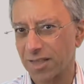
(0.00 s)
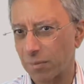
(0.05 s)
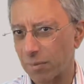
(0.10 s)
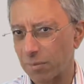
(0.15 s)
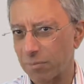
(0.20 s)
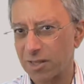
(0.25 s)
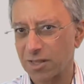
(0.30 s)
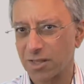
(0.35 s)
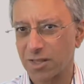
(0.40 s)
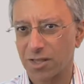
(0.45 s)
I'm
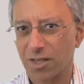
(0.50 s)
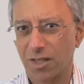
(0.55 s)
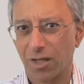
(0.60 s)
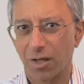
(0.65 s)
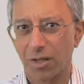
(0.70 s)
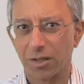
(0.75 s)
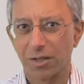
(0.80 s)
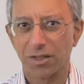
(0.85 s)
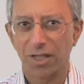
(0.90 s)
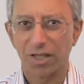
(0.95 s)
a business
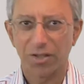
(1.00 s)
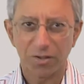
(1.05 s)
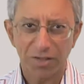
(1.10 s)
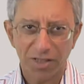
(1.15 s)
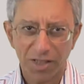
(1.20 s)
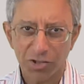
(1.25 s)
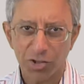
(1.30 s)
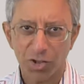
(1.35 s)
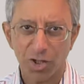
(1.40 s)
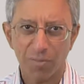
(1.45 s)
coach. I do
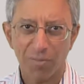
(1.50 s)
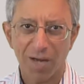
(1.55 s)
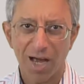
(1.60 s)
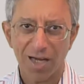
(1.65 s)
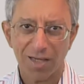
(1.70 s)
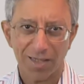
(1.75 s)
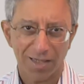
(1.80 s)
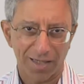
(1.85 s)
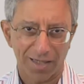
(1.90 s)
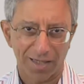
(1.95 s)
digital
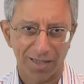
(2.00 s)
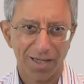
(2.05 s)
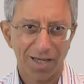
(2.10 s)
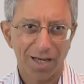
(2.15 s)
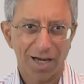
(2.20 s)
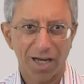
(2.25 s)
marketing.